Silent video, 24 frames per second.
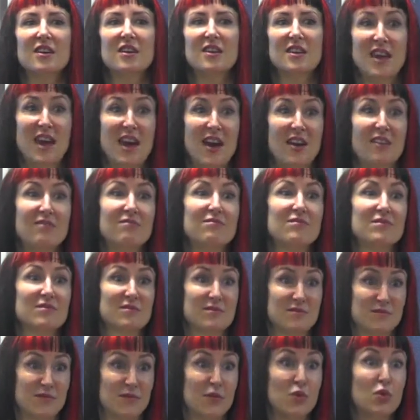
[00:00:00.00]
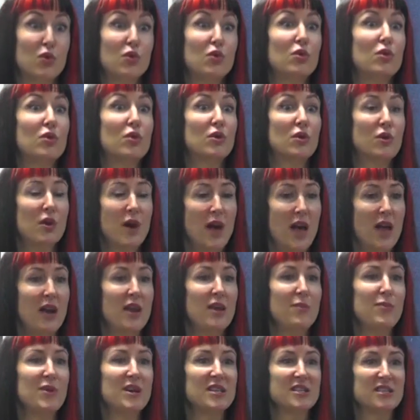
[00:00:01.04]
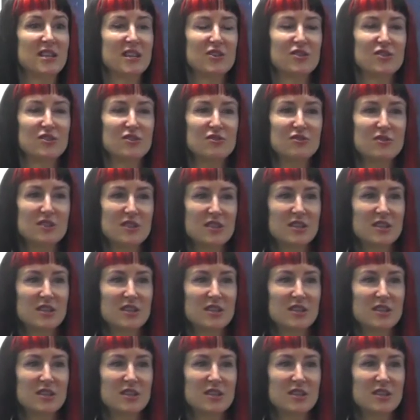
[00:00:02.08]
Yeah, for any bisexual?